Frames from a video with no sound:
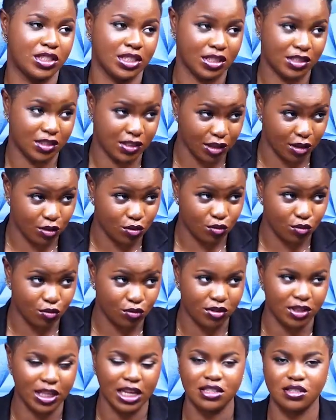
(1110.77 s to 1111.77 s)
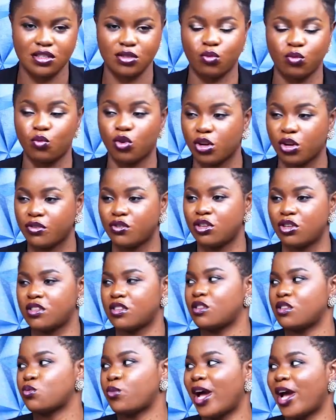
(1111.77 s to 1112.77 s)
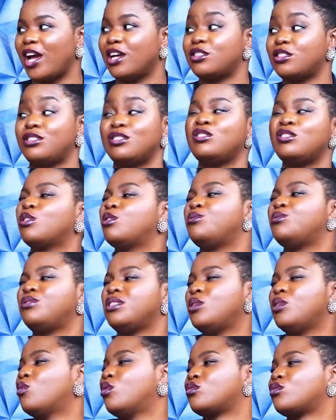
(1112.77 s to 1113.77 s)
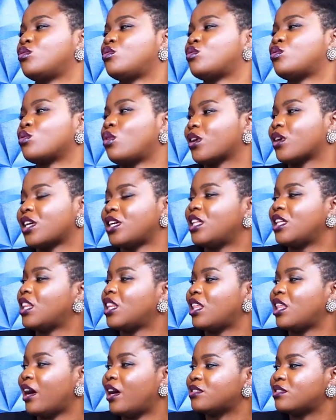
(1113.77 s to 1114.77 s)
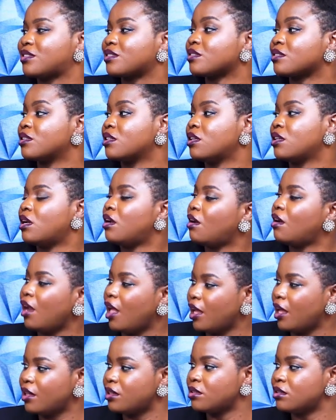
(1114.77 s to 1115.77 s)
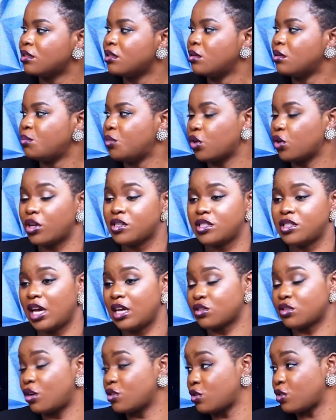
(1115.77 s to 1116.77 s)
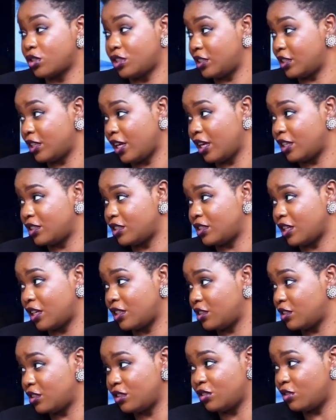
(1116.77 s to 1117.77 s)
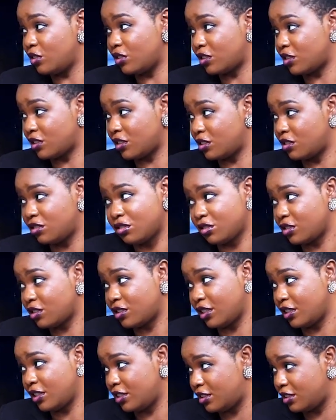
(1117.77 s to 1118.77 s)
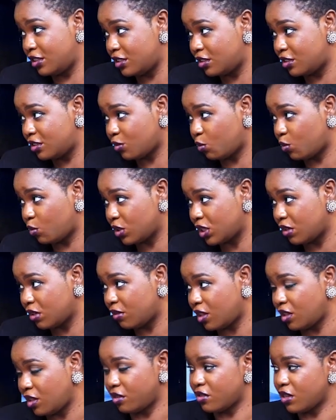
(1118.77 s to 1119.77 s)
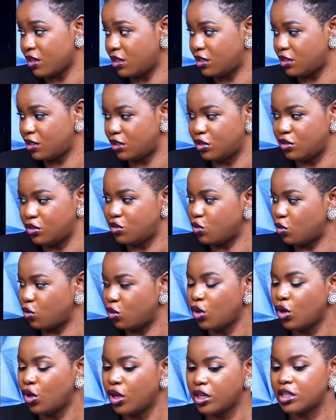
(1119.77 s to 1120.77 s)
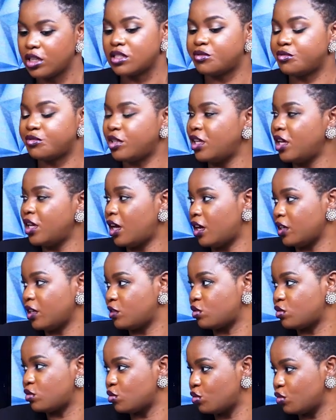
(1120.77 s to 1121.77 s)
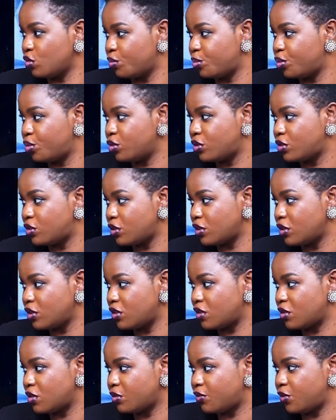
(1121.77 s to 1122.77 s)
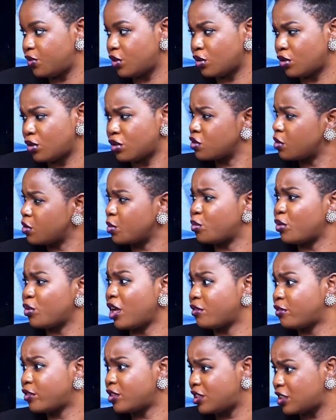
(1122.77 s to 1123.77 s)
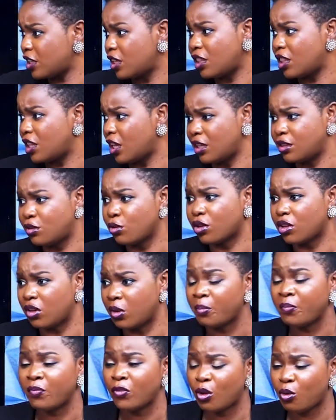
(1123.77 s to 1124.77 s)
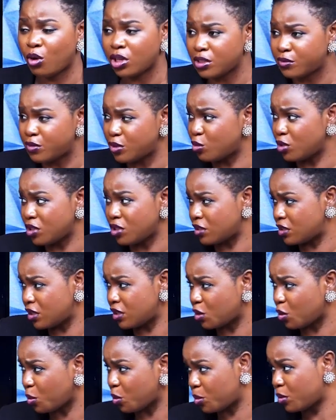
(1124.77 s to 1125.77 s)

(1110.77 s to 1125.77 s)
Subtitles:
settled. That's one of the reasons why I did not really want to talk in that line, because he has also denied it, and he did not say he did whatever they said he did. So it's really hard to put his feet on. Some people are even saying that, okay, what if it was a setup?